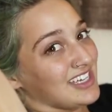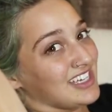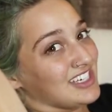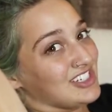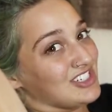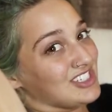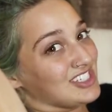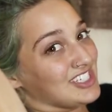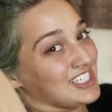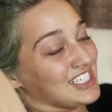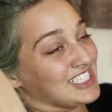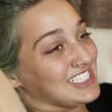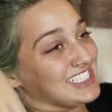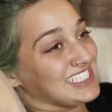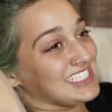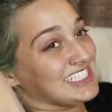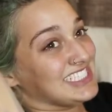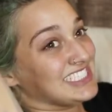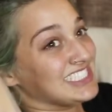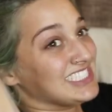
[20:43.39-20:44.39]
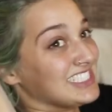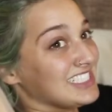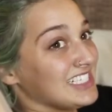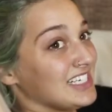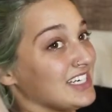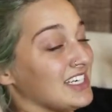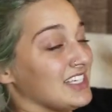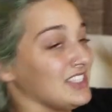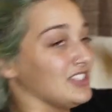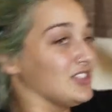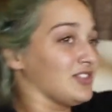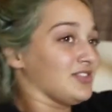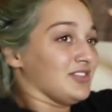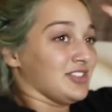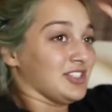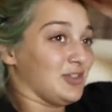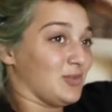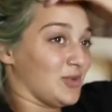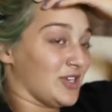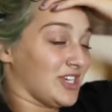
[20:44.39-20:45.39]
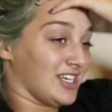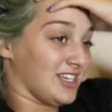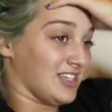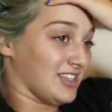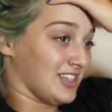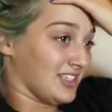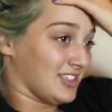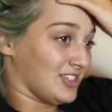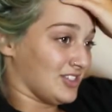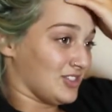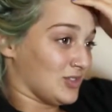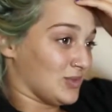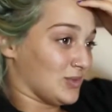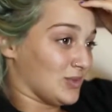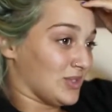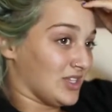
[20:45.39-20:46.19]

I just like don't really want anything to do